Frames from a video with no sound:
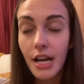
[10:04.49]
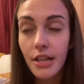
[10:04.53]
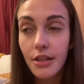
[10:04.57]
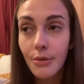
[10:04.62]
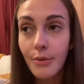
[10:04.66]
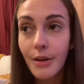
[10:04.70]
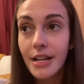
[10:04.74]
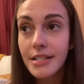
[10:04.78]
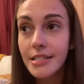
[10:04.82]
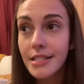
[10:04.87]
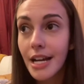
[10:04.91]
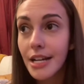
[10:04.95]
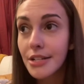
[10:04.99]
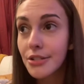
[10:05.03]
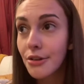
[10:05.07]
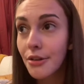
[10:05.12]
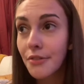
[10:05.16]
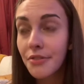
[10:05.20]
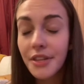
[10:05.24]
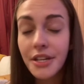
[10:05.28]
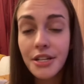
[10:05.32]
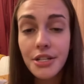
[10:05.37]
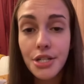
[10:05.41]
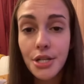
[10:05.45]
Otherwise, I
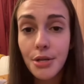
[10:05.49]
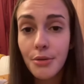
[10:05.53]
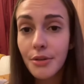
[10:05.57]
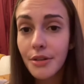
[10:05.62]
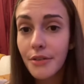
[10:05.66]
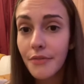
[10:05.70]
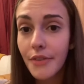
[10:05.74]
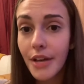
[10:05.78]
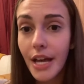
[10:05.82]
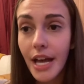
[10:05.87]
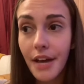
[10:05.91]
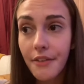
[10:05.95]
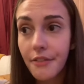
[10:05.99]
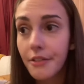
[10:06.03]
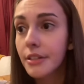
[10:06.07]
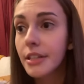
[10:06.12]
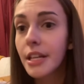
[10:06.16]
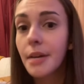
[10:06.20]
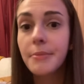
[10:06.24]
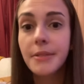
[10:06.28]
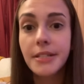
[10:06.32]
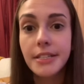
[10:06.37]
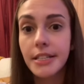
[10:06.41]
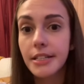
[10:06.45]
don't think she would have ever
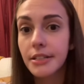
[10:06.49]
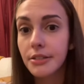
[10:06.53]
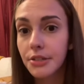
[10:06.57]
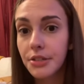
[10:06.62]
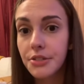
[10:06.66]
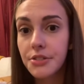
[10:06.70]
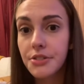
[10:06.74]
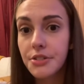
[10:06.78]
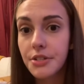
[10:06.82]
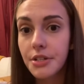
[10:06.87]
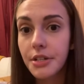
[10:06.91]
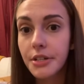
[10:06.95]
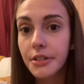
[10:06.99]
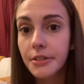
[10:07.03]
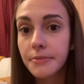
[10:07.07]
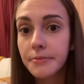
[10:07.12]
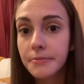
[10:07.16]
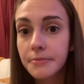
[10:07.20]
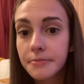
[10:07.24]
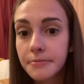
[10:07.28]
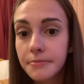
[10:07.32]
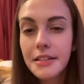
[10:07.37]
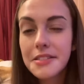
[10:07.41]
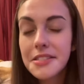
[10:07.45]
let me get close to her.
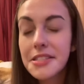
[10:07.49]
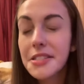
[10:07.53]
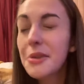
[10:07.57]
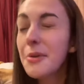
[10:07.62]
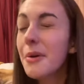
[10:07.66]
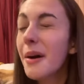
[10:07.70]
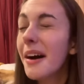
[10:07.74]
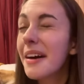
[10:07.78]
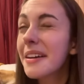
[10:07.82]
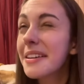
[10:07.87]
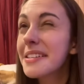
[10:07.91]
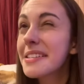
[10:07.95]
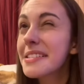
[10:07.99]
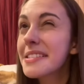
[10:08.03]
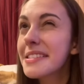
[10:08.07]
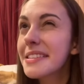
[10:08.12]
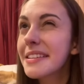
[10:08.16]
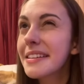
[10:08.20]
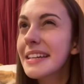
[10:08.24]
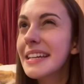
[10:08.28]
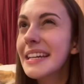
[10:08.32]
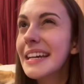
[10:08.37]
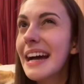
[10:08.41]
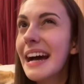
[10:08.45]
So
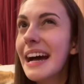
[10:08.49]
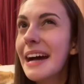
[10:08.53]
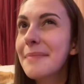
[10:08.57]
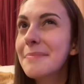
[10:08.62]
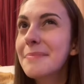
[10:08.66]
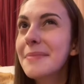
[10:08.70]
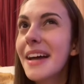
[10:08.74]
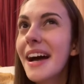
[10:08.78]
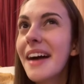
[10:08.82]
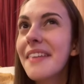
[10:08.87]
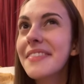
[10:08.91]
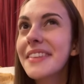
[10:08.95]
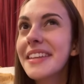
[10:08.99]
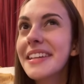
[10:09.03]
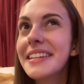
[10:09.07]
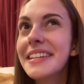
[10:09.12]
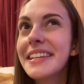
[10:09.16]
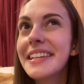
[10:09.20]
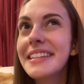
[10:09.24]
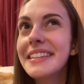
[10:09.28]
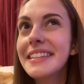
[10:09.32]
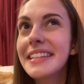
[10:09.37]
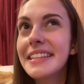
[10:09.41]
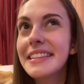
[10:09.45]
honestly, I'm not
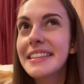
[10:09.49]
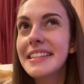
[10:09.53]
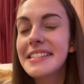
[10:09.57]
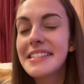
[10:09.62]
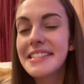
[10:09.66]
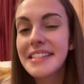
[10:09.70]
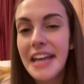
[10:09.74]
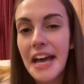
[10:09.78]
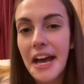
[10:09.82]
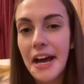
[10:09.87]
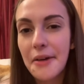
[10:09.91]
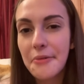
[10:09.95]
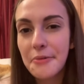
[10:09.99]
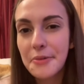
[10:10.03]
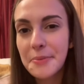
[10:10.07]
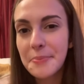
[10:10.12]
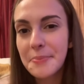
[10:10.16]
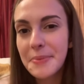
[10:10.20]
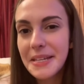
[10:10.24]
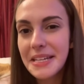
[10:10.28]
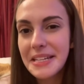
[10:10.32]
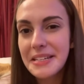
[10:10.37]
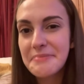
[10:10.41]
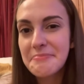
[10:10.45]
thinking that this cat
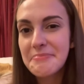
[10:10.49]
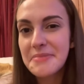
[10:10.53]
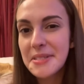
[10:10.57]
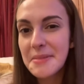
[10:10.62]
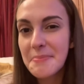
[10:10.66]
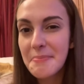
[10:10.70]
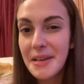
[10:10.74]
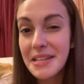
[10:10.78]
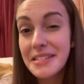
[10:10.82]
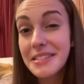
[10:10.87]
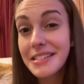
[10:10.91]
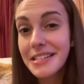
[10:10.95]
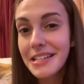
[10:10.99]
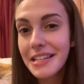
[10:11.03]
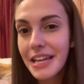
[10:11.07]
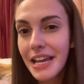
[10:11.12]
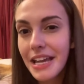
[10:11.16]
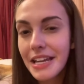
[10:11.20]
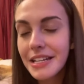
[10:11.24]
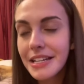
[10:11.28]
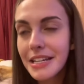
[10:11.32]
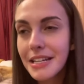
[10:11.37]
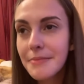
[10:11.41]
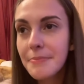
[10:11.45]
would be
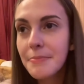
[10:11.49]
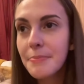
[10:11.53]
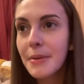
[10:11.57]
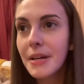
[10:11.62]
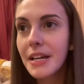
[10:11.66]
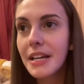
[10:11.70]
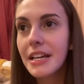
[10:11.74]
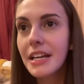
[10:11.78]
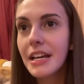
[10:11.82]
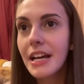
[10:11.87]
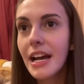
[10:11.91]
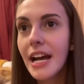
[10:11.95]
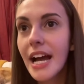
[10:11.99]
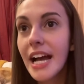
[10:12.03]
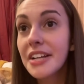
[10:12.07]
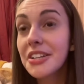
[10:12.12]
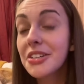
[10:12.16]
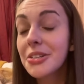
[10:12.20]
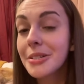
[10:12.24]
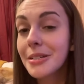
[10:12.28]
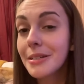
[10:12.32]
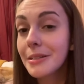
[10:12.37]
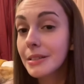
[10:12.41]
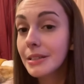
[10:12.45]
domesticated, but I
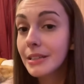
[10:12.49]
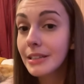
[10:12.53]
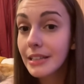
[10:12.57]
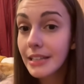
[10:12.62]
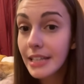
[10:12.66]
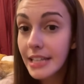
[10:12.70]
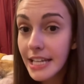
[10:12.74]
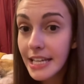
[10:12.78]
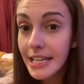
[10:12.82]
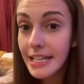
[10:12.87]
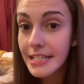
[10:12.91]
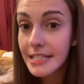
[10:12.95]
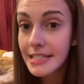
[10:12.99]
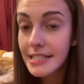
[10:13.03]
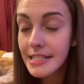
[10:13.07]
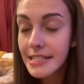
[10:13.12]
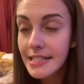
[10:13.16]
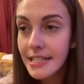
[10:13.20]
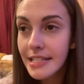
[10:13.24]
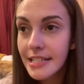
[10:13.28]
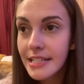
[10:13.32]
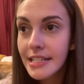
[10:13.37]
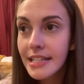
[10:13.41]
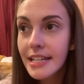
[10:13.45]
could at
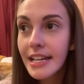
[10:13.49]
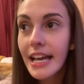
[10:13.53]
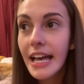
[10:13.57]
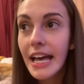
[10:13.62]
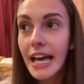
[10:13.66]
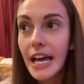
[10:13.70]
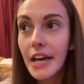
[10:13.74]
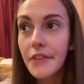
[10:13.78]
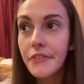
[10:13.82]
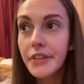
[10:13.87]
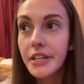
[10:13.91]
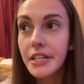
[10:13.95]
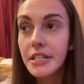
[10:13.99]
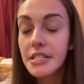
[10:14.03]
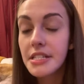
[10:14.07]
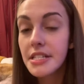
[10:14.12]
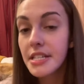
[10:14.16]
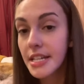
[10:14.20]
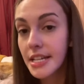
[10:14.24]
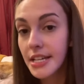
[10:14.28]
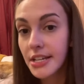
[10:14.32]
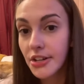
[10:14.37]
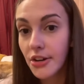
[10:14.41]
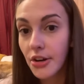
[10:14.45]
least have it
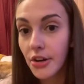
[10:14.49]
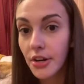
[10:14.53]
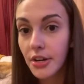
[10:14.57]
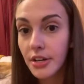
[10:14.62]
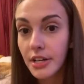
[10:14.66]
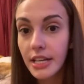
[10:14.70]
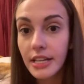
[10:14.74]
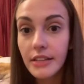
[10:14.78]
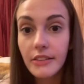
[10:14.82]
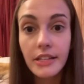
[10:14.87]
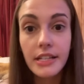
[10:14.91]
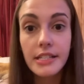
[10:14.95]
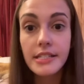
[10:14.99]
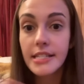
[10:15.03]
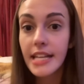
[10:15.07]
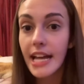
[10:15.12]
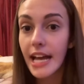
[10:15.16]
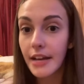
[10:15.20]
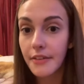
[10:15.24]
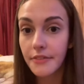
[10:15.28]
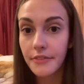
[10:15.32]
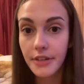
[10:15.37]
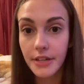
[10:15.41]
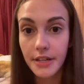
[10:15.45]
TNR'd, at least
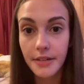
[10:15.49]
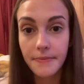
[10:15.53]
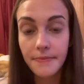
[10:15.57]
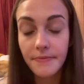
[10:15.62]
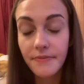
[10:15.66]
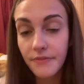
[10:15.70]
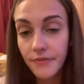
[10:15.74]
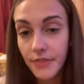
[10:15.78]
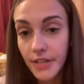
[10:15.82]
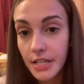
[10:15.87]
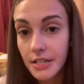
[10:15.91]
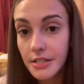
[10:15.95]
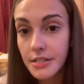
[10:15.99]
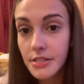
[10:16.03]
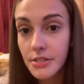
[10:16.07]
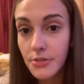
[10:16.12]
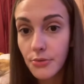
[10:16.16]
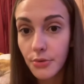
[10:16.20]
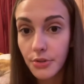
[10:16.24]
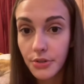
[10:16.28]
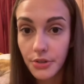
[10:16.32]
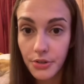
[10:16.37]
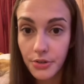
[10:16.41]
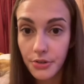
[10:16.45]
have it
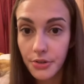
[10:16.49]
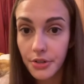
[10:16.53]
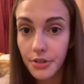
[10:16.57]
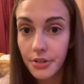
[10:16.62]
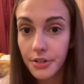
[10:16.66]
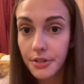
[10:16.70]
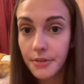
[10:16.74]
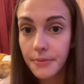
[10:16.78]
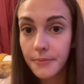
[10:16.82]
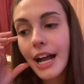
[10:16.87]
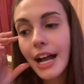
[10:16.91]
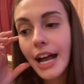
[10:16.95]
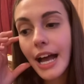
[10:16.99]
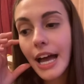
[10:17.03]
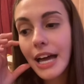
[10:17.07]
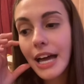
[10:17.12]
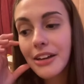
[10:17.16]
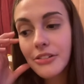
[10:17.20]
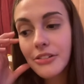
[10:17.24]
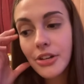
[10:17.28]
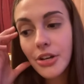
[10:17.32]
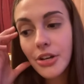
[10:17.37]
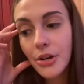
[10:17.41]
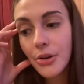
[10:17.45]
fixed or neutered.
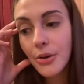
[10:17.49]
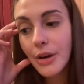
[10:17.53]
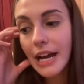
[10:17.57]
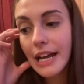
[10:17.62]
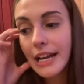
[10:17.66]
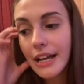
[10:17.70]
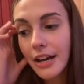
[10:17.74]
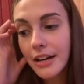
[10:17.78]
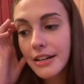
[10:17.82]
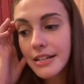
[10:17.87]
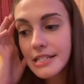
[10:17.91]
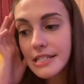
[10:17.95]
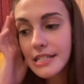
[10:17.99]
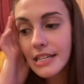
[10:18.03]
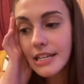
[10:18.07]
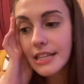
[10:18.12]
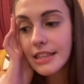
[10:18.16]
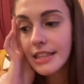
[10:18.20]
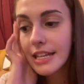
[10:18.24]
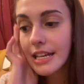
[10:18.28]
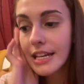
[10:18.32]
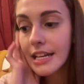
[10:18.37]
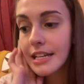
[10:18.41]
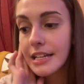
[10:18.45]
I don't know. I honestly
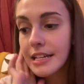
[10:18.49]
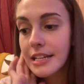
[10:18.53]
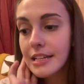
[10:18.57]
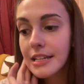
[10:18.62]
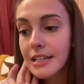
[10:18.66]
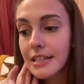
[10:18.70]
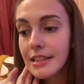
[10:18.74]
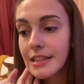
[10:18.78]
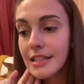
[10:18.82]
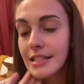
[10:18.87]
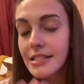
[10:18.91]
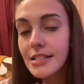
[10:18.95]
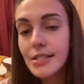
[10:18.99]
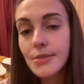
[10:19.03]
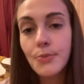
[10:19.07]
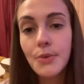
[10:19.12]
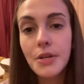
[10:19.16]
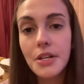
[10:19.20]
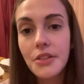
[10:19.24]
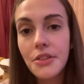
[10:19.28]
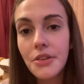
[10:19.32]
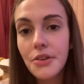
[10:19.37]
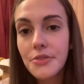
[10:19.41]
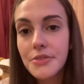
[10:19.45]
think this is
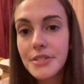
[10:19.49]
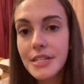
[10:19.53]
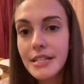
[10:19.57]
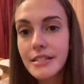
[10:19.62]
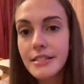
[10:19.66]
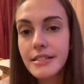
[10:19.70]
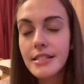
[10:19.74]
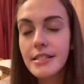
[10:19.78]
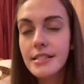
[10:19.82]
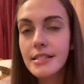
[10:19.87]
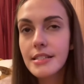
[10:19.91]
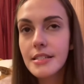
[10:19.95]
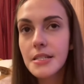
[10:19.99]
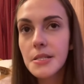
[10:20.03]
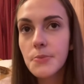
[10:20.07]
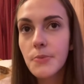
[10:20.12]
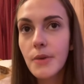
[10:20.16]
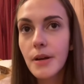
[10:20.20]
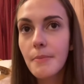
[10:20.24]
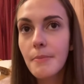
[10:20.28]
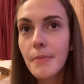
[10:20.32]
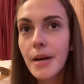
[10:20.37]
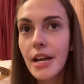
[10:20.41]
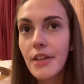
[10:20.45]
one of those instances
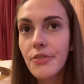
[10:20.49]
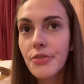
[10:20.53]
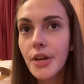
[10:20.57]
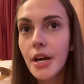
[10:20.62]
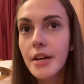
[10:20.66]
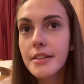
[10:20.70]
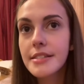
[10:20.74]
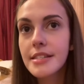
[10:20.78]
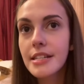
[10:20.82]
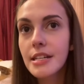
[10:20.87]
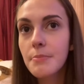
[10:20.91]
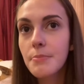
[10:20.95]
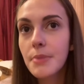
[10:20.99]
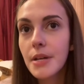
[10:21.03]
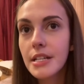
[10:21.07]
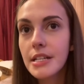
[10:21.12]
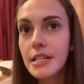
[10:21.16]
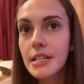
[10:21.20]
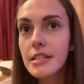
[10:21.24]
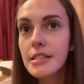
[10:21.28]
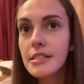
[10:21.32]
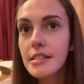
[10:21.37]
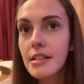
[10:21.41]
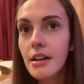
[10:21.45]
where my thoughts and
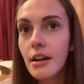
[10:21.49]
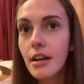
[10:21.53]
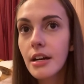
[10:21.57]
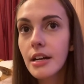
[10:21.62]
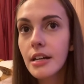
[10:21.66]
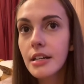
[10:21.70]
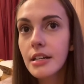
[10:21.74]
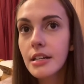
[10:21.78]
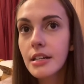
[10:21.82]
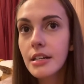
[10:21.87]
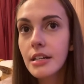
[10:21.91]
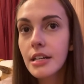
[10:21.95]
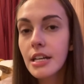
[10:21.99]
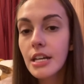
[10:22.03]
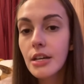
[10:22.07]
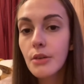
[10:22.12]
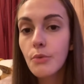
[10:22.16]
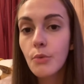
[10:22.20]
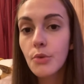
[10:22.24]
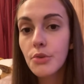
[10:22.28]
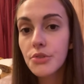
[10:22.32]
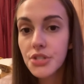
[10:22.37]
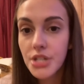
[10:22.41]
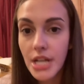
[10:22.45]
opinions on
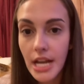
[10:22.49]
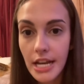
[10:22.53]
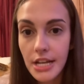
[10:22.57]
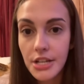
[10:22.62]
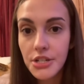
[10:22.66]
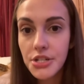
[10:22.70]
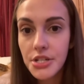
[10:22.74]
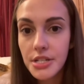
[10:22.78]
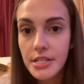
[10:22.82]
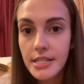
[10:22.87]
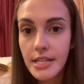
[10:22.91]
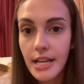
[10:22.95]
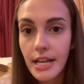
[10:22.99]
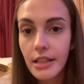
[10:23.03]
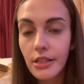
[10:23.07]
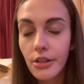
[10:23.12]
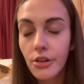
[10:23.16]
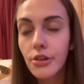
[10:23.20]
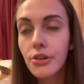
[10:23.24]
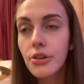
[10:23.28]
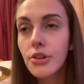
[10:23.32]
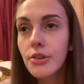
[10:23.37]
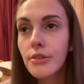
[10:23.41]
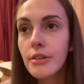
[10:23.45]
it will change as I
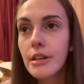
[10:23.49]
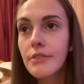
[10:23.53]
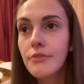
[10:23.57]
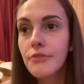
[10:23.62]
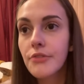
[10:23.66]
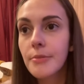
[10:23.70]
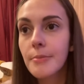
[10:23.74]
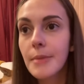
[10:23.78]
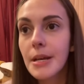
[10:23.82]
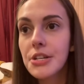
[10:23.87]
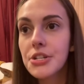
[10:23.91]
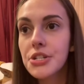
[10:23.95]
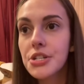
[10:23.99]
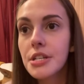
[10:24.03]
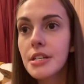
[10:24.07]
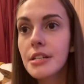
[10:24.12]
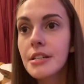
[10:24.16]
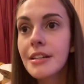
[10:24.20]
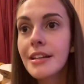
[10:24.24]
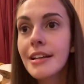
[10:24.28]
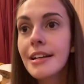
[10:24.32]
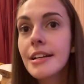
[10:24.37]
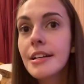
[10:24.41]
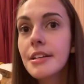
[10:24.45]
learn new
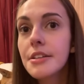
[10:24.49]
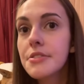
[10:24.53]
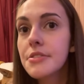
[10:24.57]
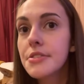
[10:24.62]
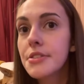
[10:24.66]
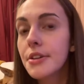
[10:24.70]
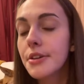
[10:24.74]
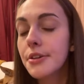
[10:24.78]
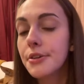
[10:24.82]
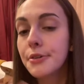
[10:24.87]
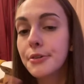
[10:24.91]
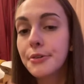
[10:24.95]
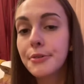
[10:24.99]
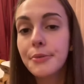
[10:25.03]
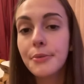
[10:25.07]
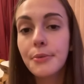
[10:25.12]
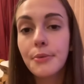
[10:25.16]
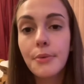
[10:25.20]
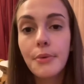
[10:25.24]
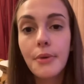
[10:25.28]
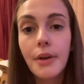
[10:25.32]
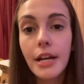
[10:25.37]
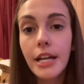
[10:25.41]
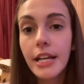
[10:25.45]
information. So
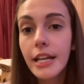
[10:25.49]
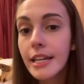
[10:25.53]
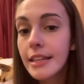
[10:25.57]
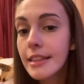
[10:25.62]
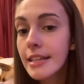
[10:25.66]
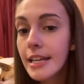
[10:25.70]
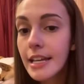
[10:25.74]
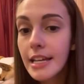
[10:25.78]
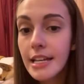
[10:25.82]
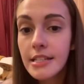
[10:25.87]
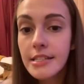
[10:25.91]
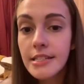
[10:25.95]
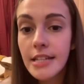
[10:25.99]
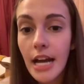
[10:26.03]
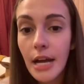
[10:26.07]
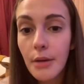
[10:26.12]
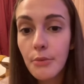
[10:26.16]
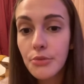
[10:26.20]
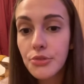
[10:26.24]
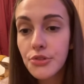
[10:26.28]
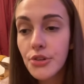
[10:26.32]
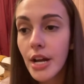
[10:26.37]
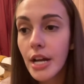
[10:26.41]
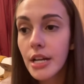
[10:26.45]
in the end, I
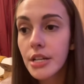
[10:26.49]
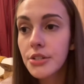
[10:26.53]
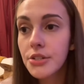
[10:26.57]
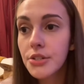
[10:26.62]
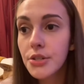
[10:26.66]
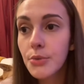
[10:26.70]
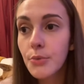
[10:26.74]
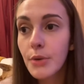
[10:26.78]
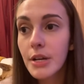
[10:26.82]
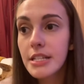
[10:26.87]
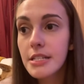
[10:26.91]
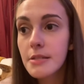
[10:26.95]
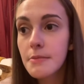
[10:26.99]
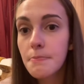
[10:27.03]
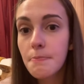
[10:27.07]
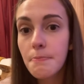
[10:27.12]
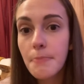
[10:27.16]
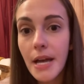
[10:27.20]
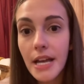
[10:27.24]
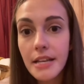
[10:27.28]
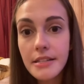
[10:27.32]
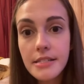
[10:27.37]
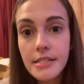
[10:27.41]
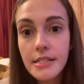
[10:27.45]
will try to do what's
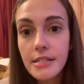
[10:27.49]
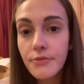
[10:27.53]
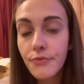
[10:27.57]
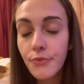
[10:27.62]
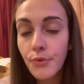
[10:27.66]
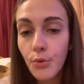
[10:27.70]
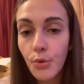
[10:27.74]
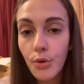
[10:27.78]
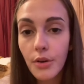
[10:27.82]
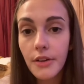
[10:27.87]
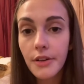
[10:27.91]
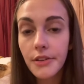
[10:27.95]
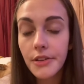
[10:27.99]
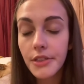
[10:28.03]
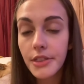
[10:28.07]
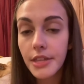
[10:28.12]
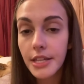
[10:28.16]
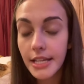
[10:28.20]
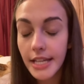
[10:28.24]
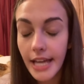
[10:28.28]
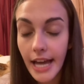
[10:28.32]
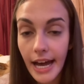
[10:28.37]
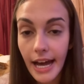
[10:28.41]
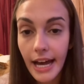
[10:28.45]
best for
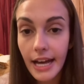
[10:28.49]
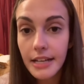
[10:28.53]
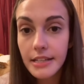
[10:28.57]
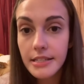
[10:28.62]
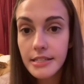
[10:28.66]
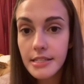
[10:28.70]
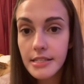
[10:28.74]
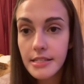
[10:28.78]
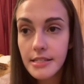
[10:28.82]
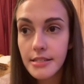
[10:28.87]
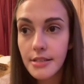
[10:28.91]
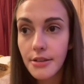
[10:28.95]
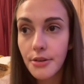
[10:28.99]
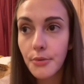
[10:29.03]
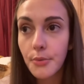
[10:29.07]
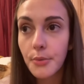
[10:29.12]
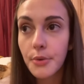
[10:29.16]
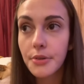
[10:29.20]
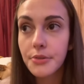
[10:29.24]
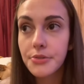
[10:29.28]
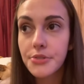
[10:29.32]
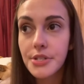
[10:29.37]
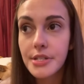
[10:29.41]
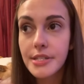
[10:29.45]
the cat. So
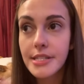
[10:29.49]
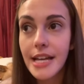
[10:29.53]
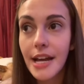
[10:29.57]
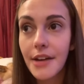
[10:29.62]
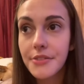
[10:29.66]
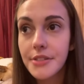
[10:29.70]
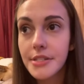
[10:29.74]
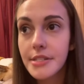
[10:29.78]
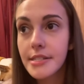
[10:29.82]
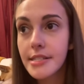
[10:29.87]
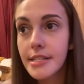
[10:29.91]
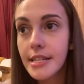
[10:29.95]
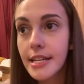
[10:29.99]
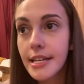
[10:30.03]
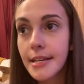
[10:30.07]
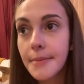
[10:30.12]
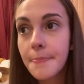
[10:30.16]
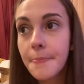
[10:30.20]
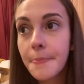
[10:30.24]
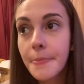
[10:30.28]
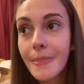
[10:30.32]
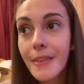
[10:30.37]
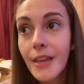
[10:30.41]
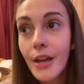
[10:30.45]
we'll just have to see
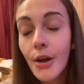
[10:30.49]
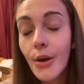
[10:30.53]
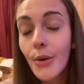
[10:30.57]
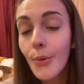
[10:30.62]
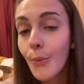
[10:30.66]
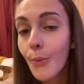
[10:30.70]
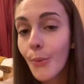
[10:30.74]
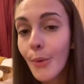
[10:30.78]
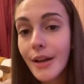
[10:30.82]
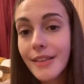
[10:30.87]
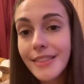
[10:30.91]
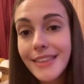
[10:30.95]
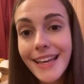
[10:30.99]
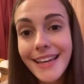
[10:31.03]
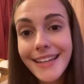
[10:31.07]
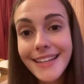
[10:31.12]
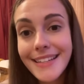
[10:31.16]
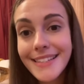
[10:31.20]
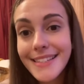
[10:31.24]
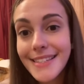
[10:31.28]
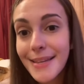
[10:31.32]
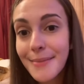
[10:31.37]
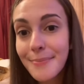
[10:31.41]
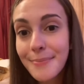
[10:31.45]
what that
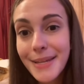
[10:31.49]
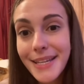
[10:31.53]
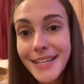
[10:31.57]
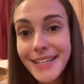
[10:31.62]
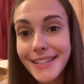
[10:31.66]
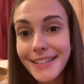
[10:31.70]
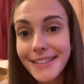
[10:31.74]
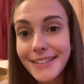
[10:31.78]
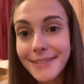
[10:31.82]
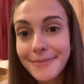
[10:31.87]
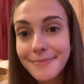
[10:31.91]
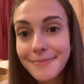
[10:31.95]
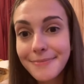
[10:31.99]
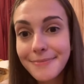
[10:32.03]
ends up being.